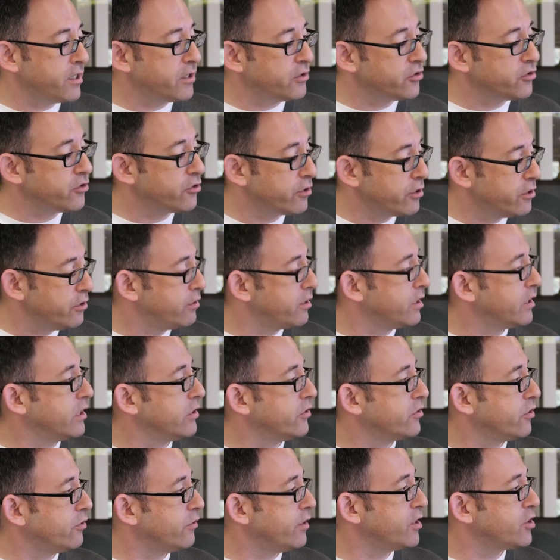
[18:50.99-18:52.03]
and security
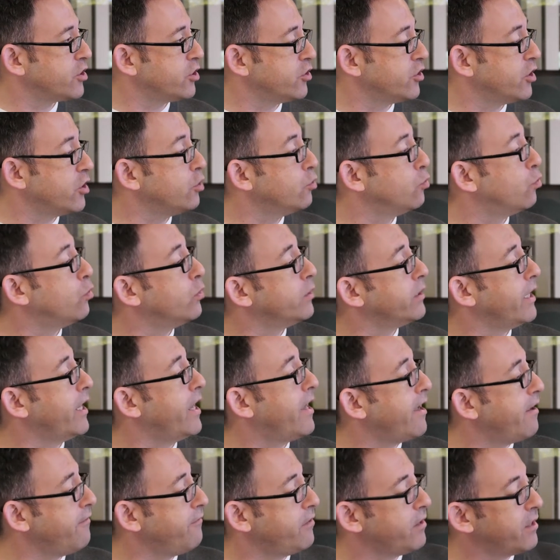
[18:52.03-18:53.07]
considerations that you wouldn't
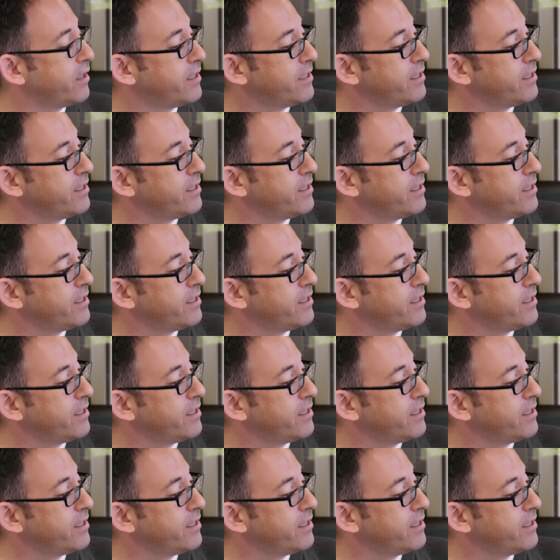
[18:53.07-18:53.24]
have